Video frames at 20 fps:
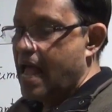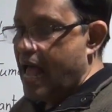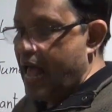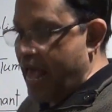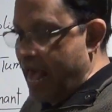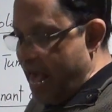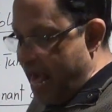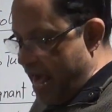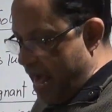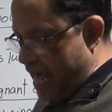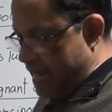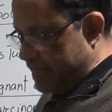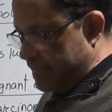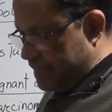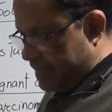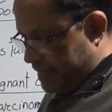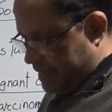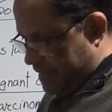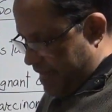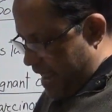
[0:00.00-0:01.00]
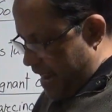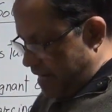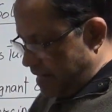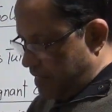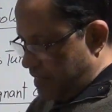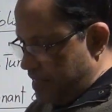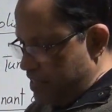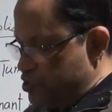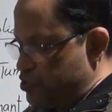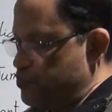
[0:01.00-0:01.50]
And
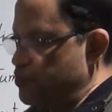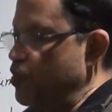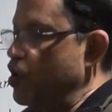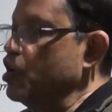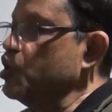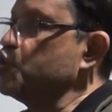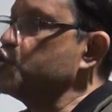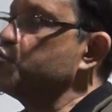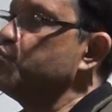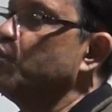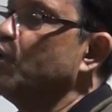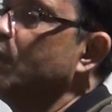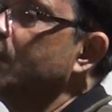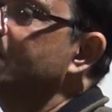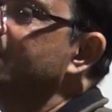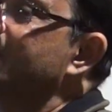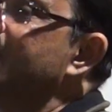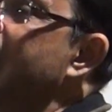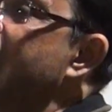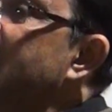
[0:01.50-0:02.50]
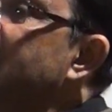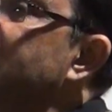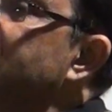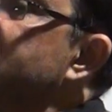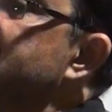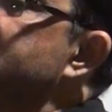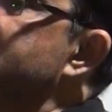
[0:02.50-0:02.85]
that small duct